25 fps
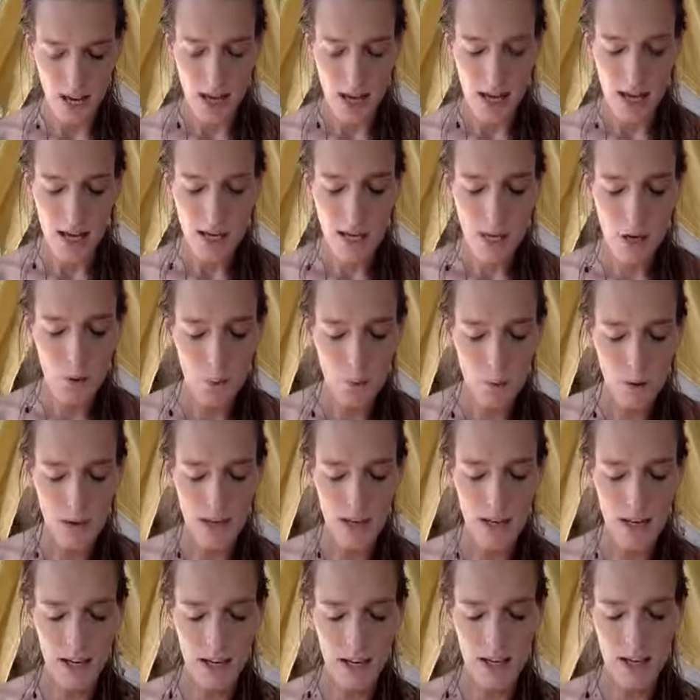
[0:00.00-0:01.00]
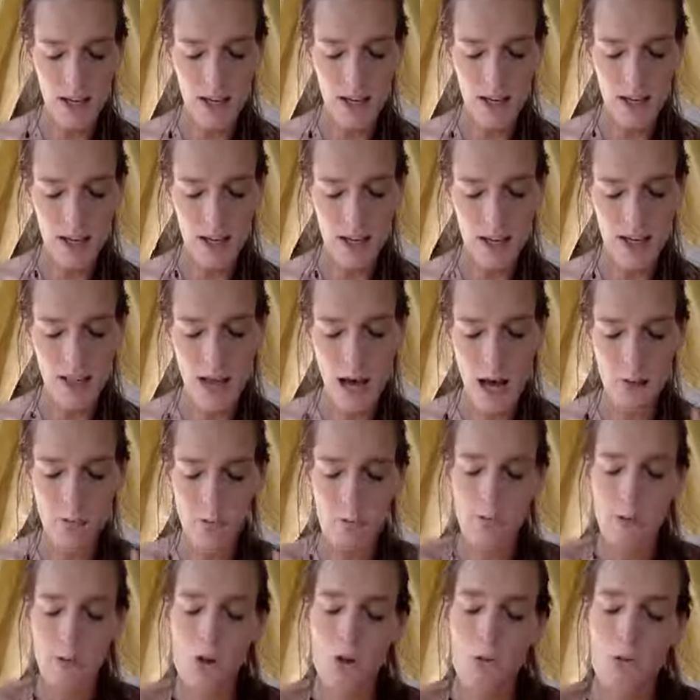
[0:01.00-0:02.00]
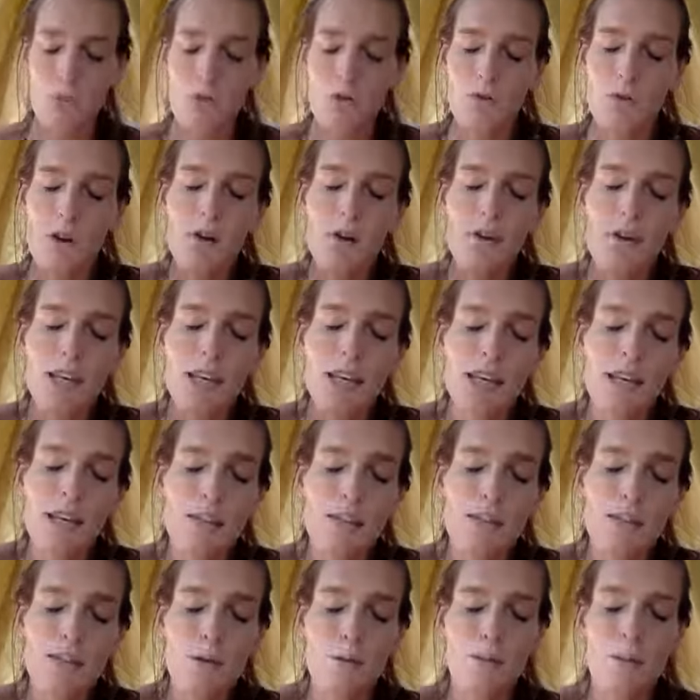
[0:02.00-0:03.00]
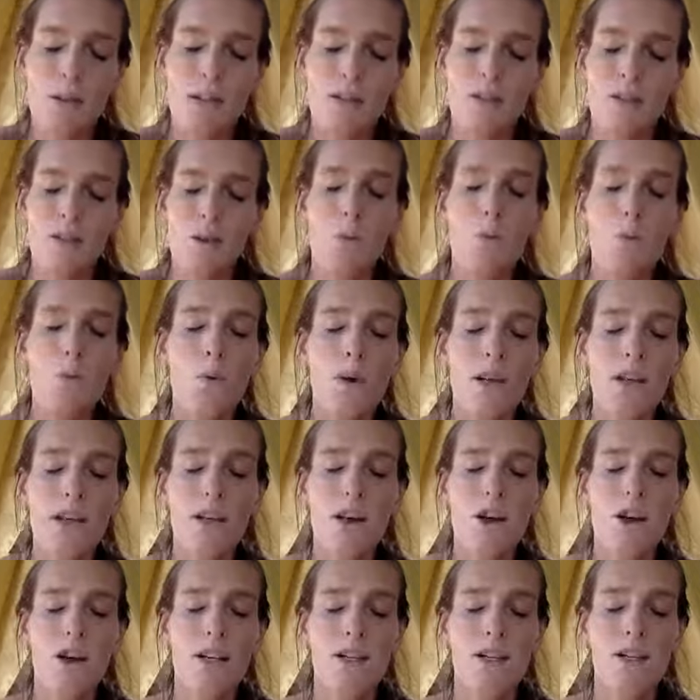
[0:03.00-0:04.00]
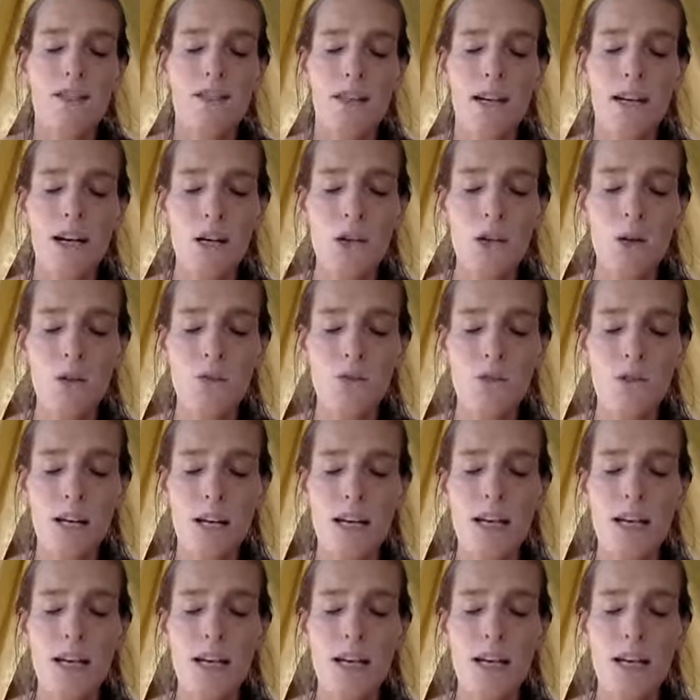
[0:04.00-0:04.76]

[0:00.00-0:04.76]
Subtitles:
in a way that becomes very intimate with ourselves,